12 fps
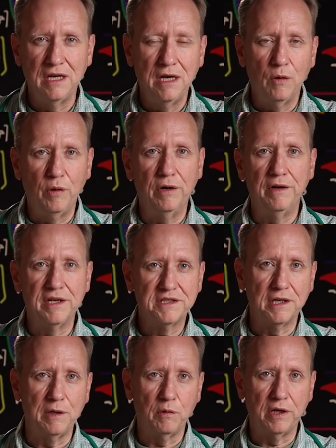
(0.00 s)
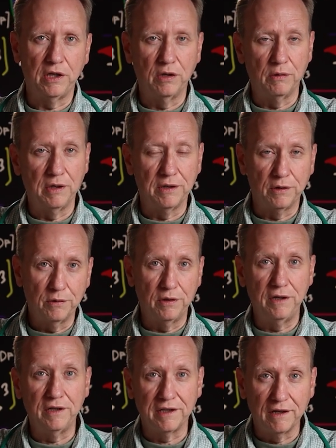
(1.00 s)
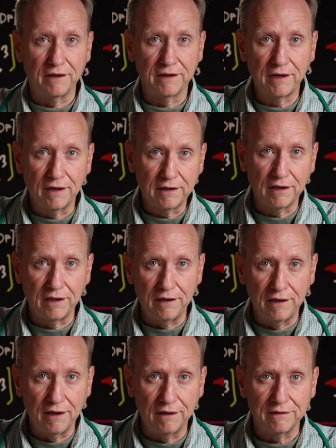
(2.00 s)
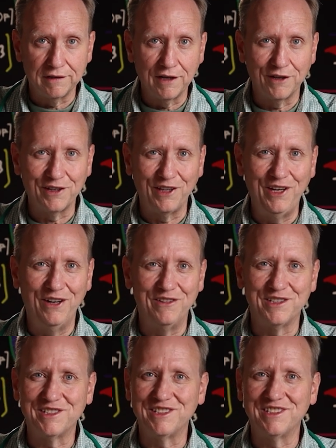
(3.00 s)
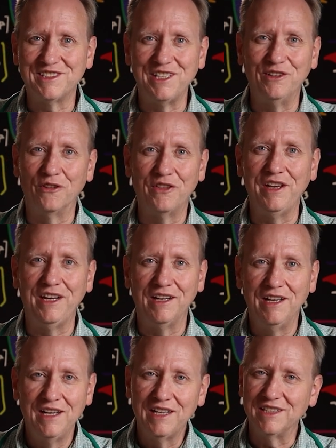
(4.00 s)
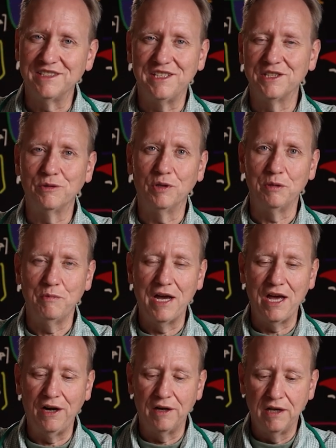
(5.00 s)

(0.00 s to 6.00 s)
We don't necessarily want to go around the corner and get our calculator out and calculate every single thing, because it doesn't really matter.